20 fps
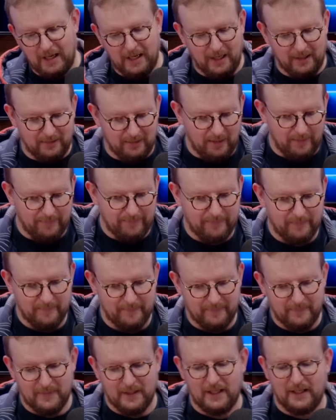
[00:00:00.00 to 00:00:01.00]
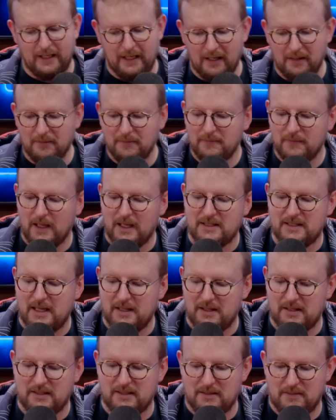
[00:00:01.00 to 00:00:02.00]
And I love, again, I say
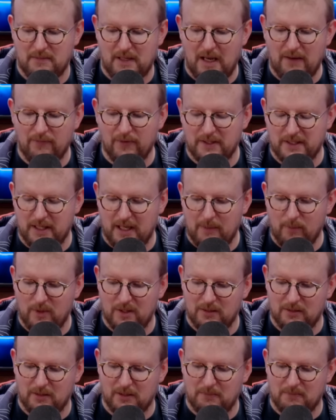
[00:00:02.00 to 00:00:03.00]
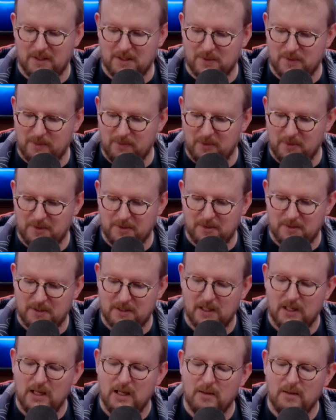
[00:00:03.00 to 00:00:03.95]
this every time we look at Mystery Boosters,